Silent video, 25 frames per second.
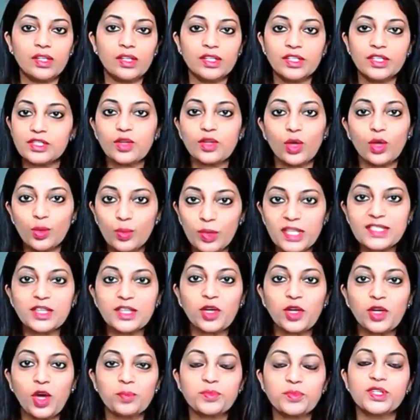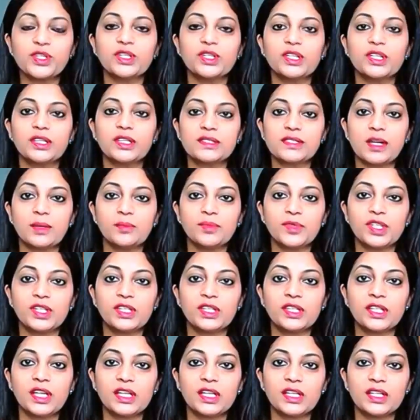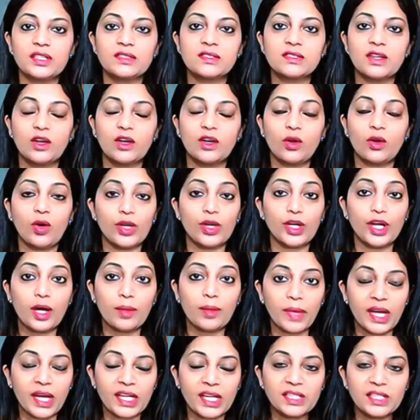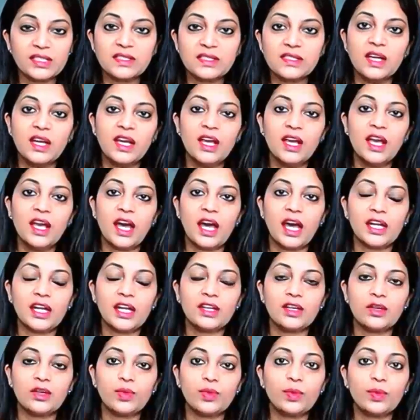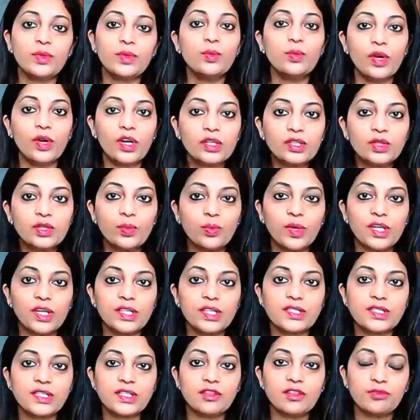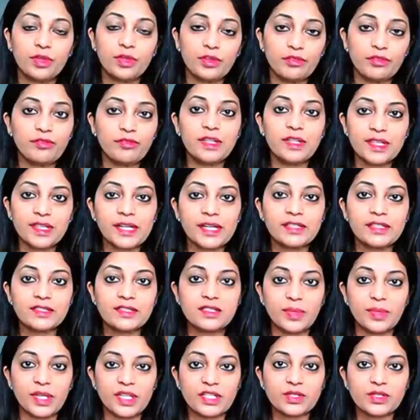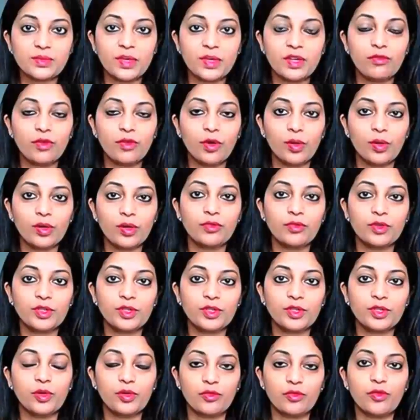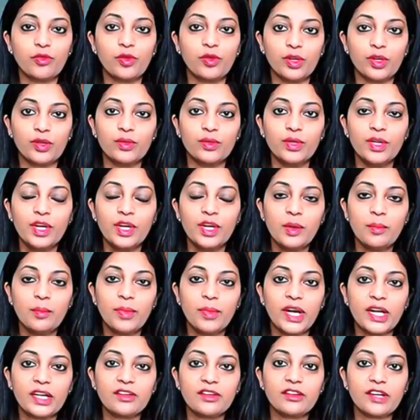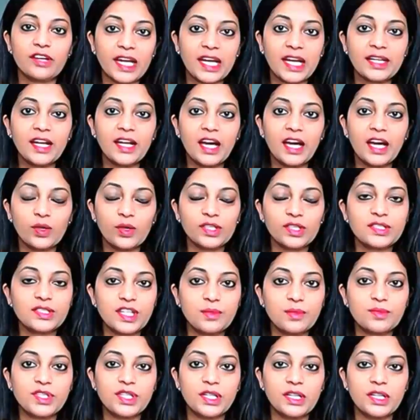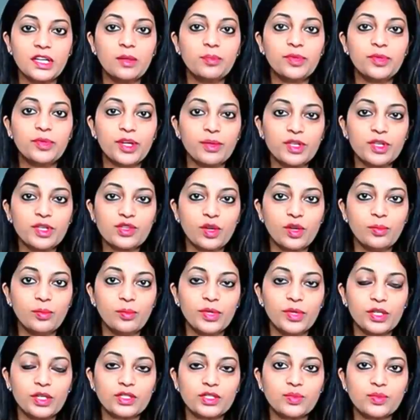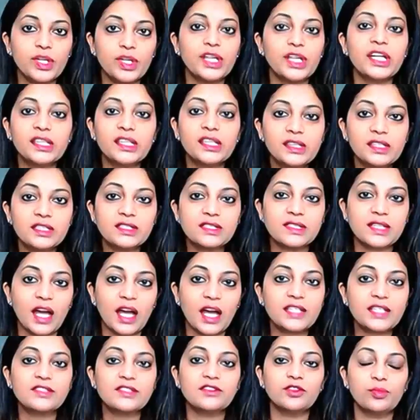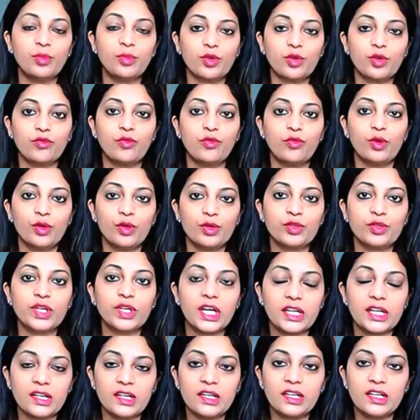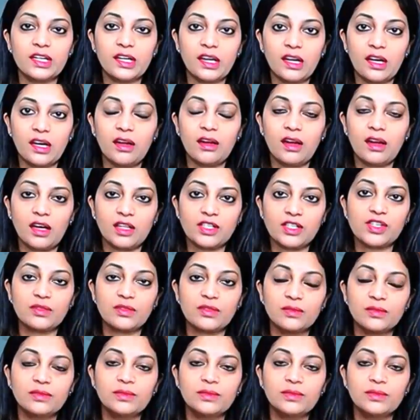always an option. It is something that is on our minds, and we will work towards it if we feel that is the best way forward for the portfolio. But right now, it seems a little premature because we need the size of the portfolio to get a little larger.